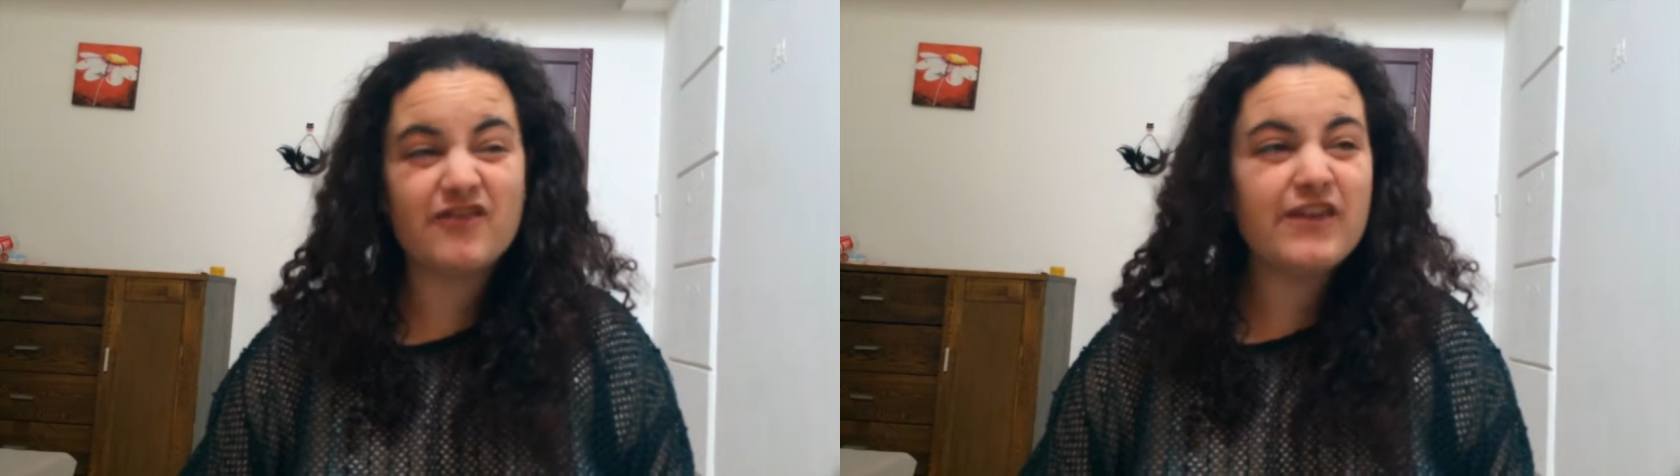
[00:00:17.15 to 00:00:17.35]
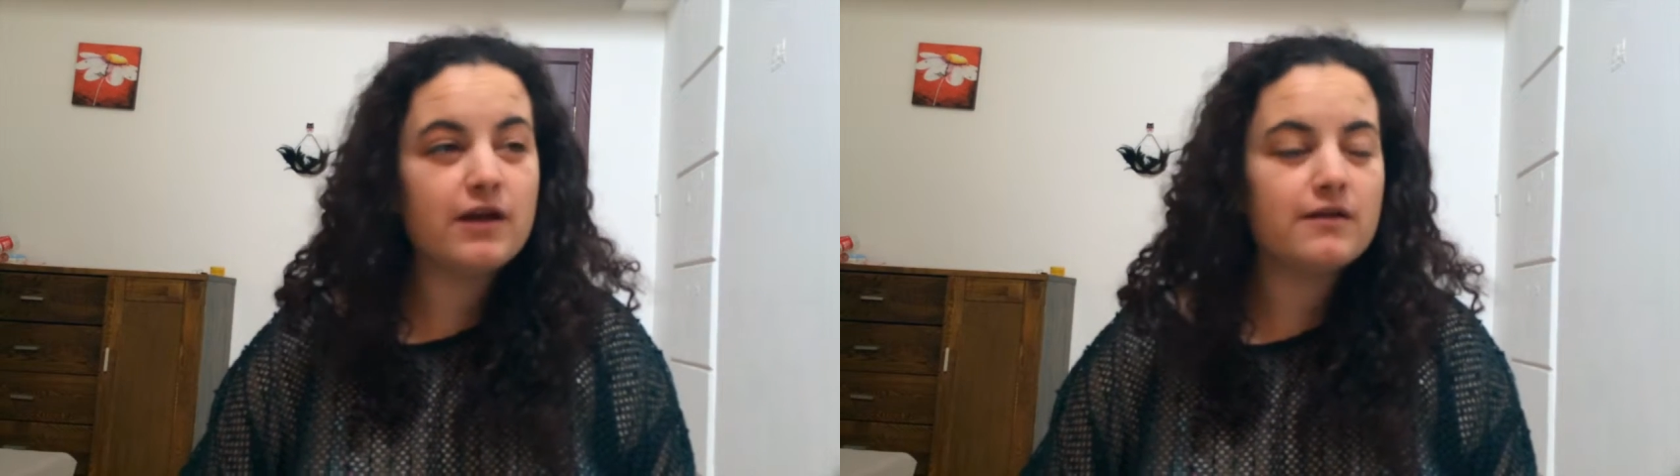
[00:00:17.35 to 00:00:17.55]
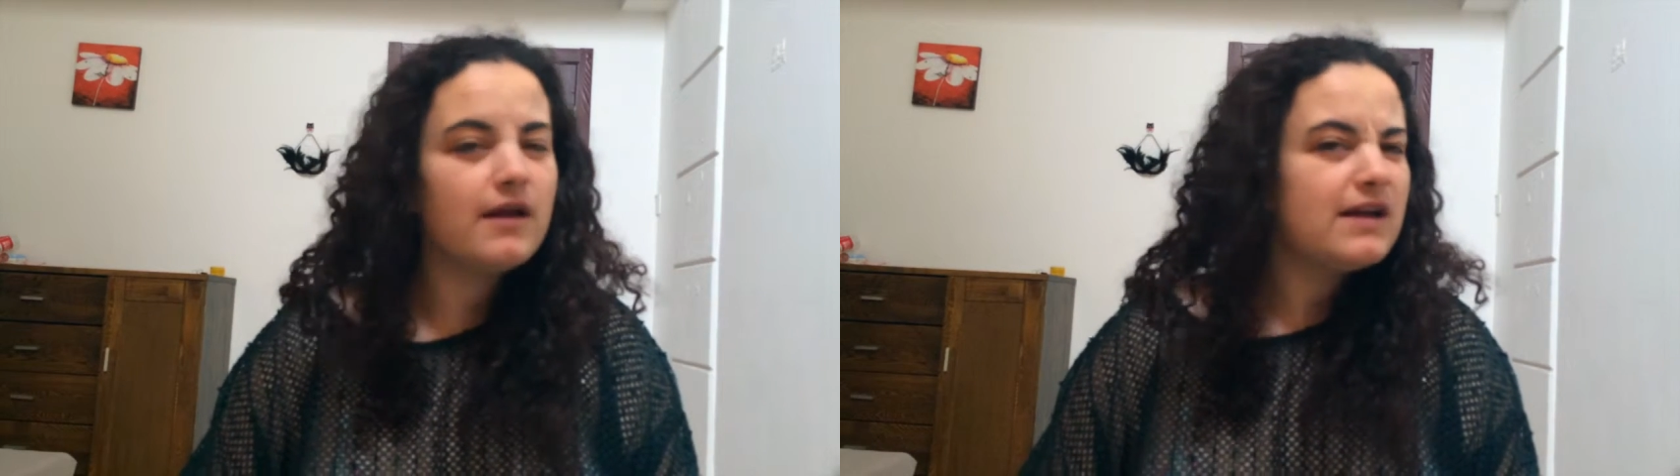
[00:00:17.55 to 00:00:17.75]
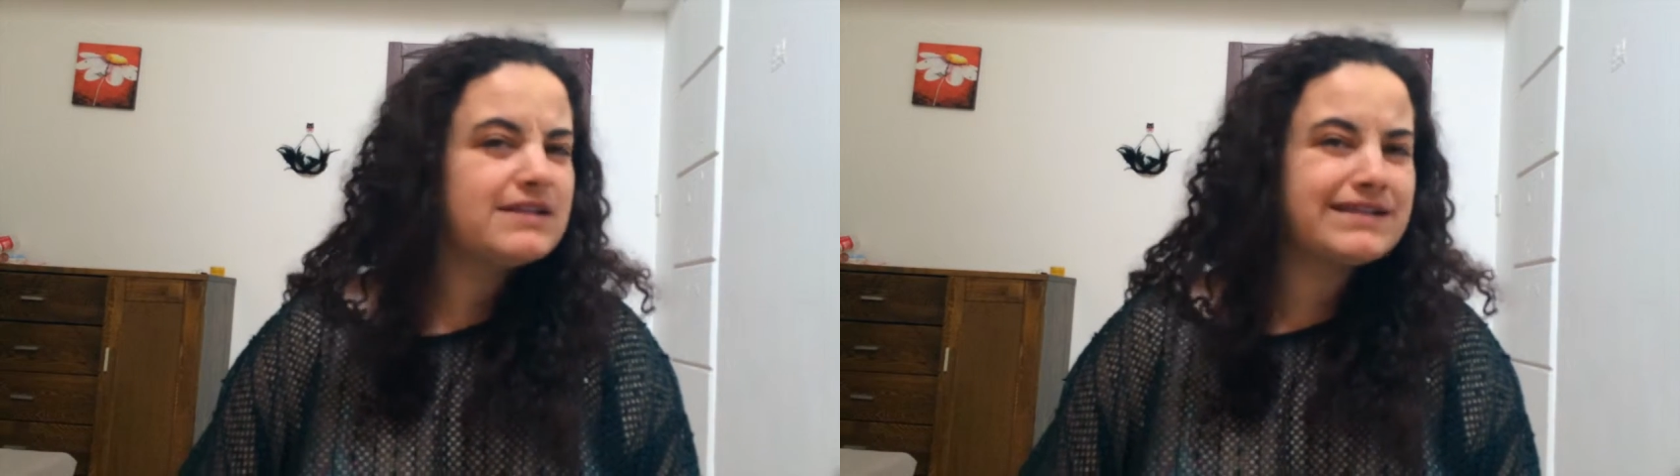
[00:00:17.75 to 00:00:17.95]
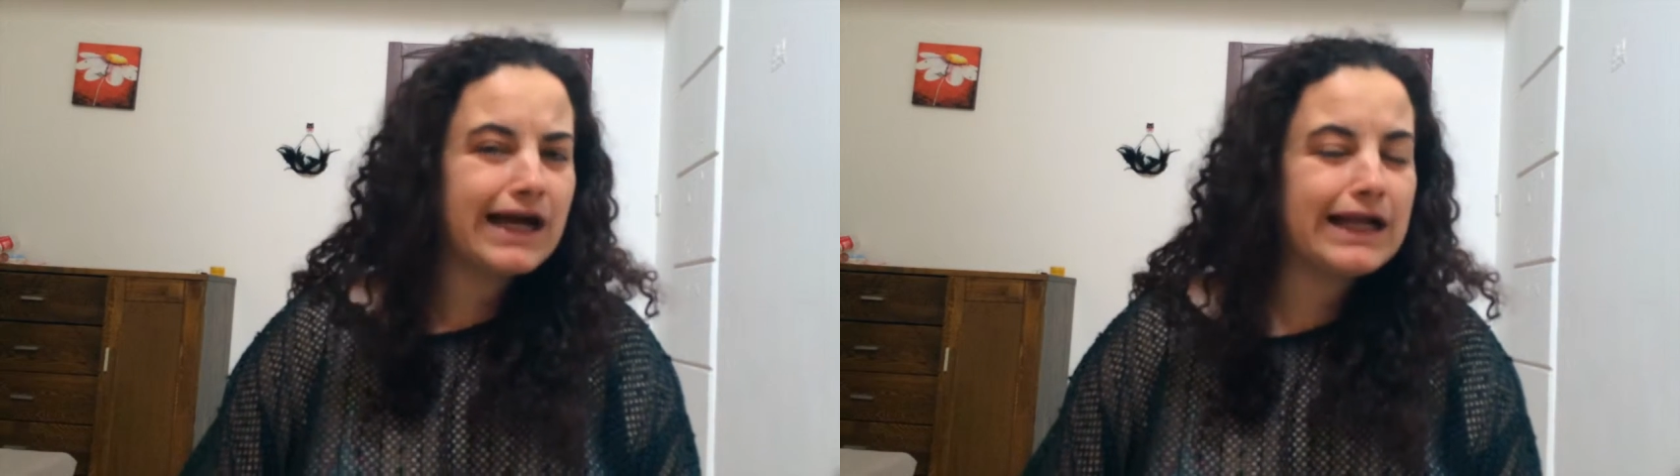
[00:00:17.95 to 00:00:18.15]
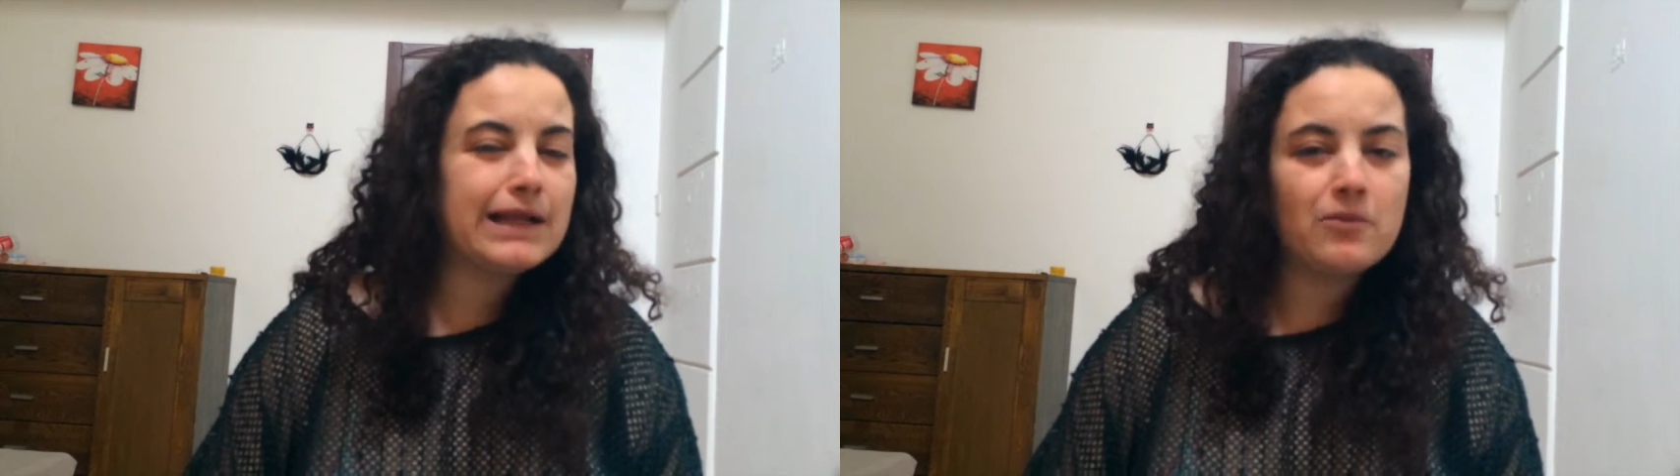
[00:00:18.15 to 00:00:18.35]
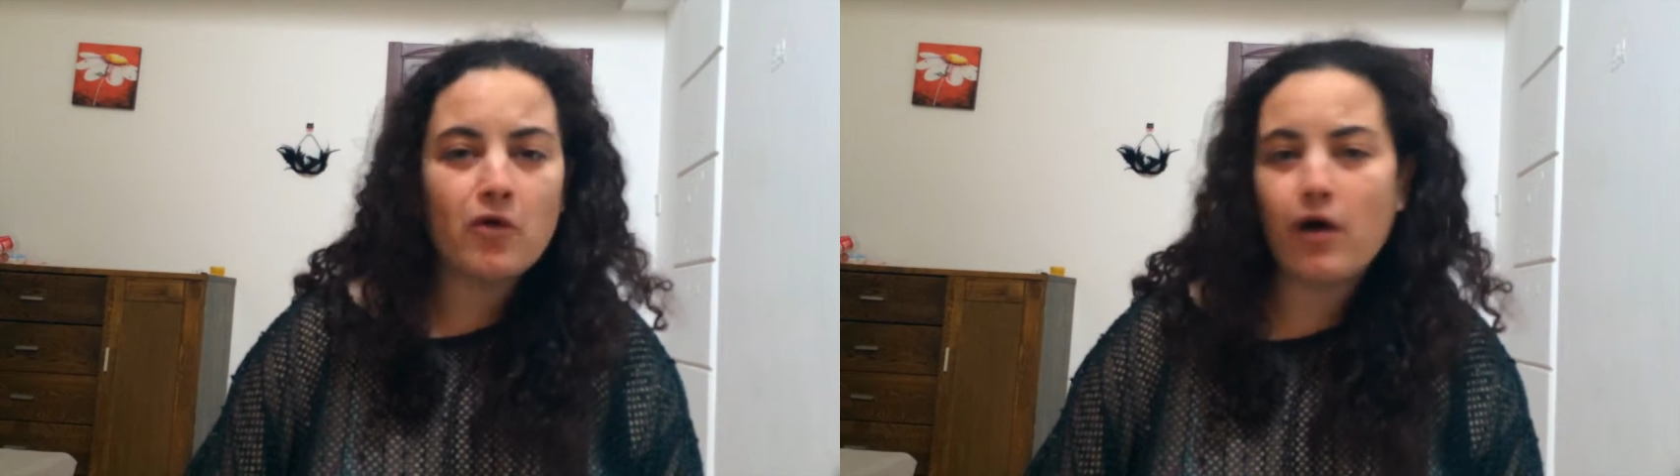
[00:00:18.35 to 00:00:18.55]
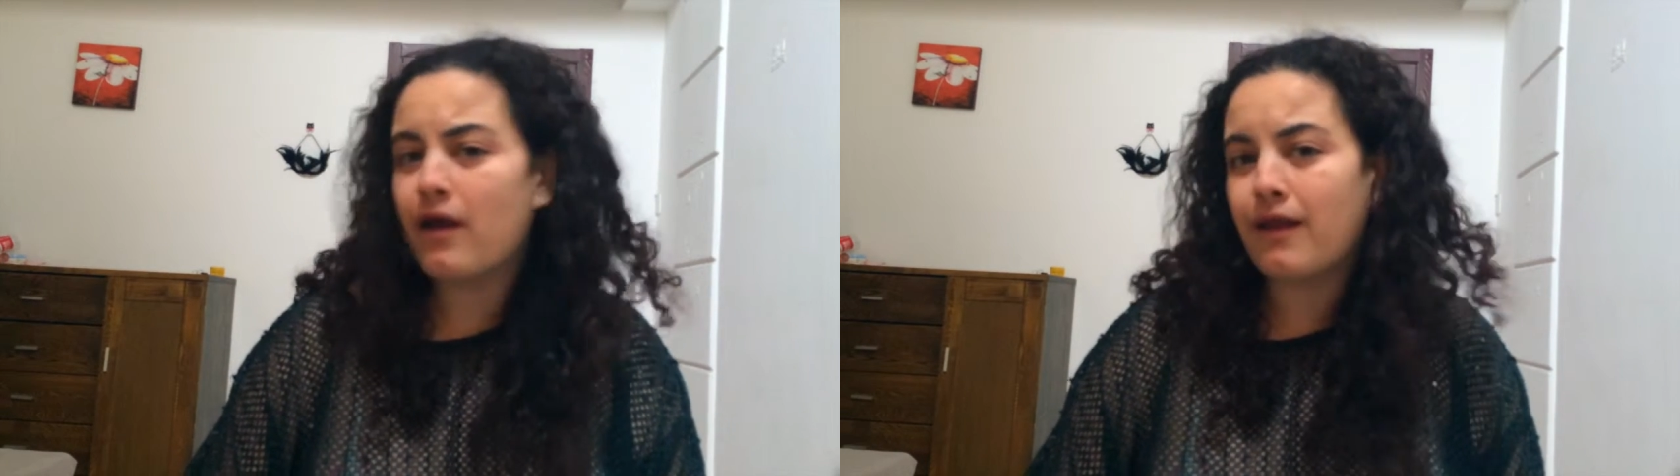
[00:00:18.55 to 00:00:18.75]
feel slightly
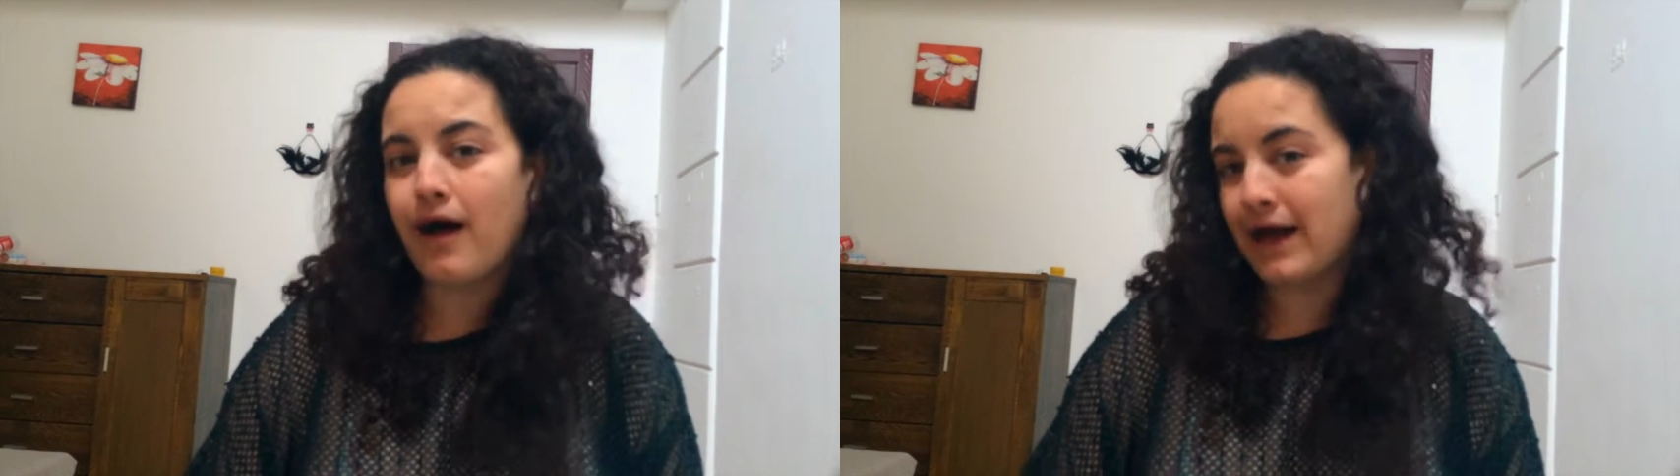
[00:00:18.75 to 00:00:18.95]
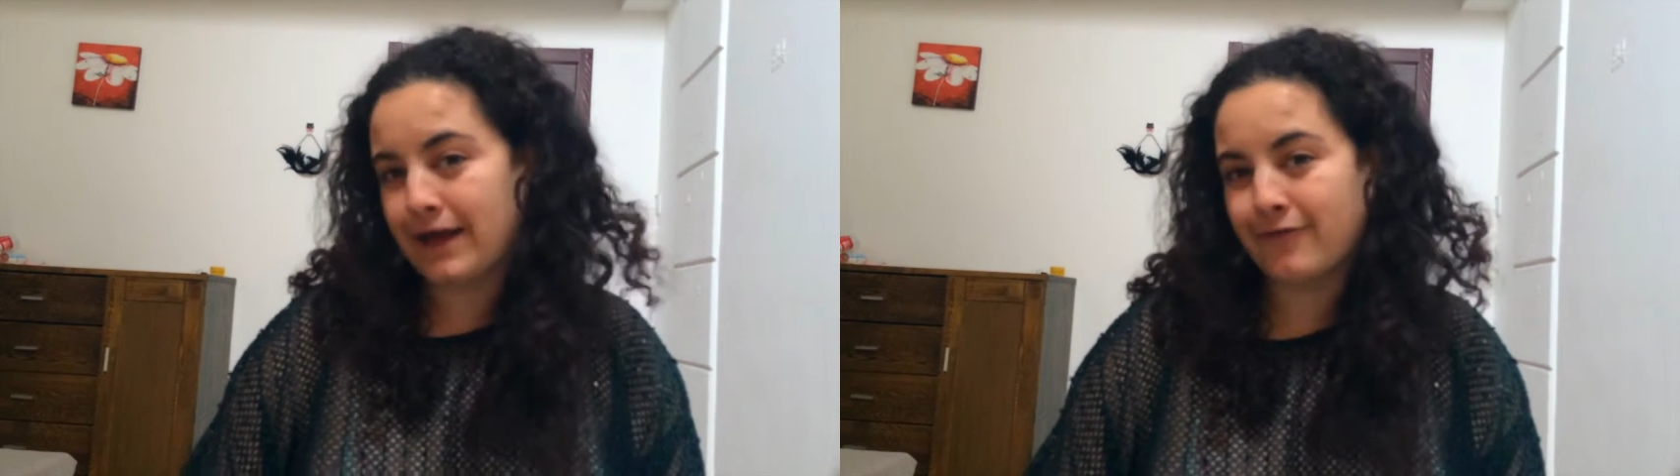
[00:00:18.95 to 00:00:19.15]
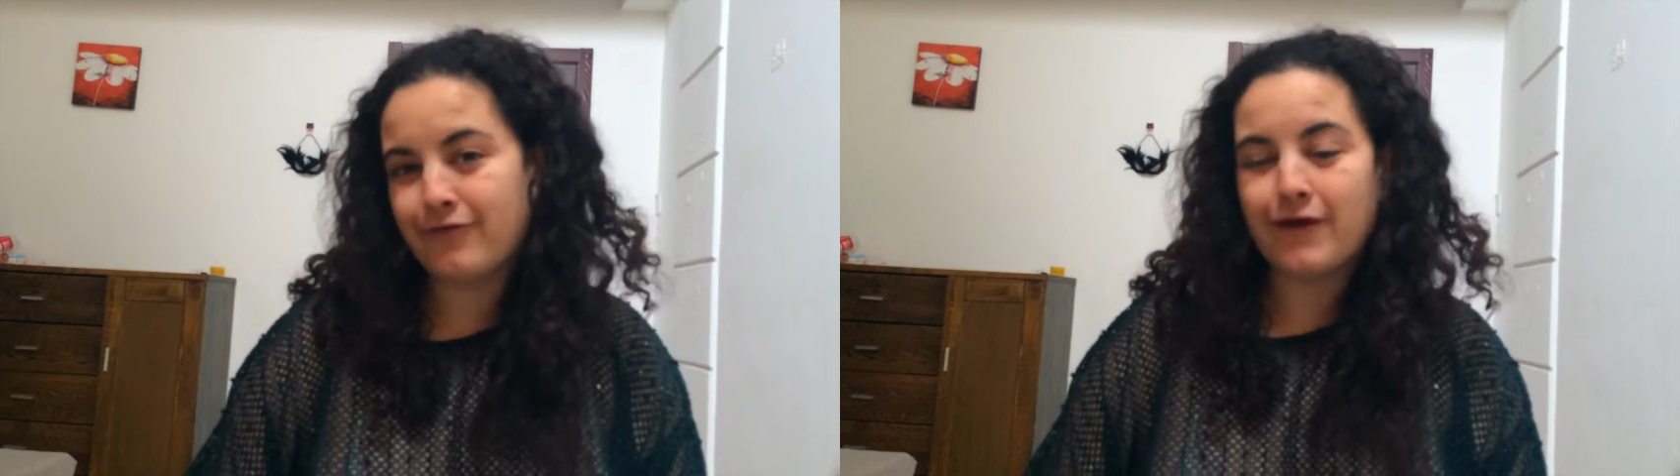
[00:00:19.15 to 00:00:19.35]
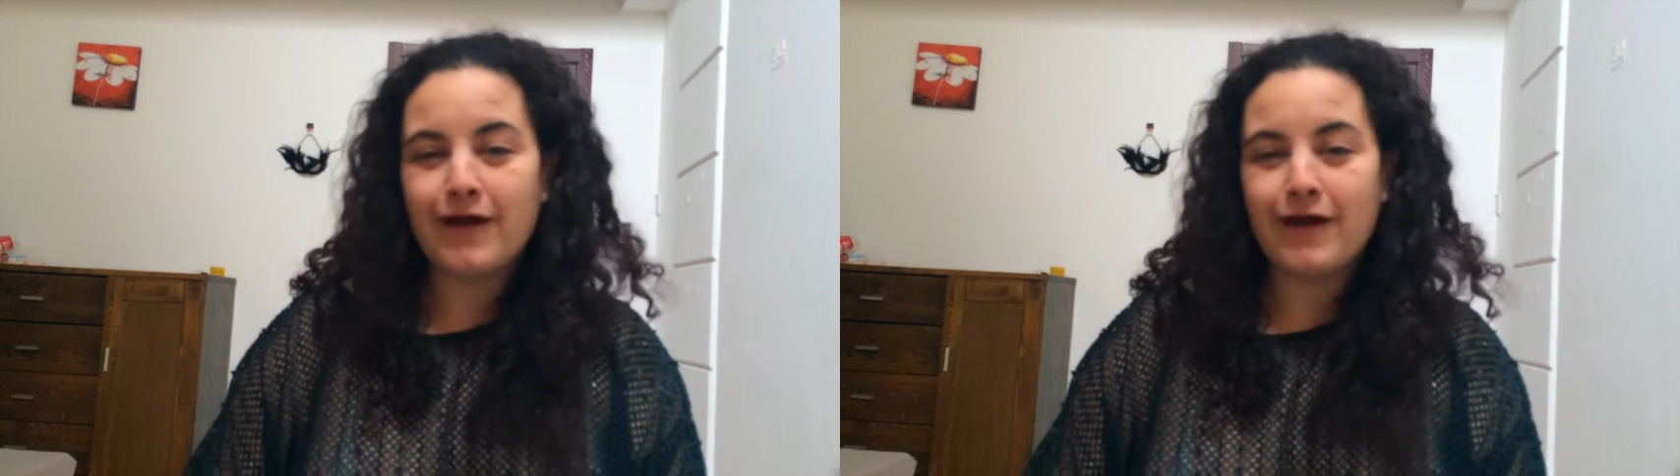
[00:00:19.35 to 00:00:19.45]
more alive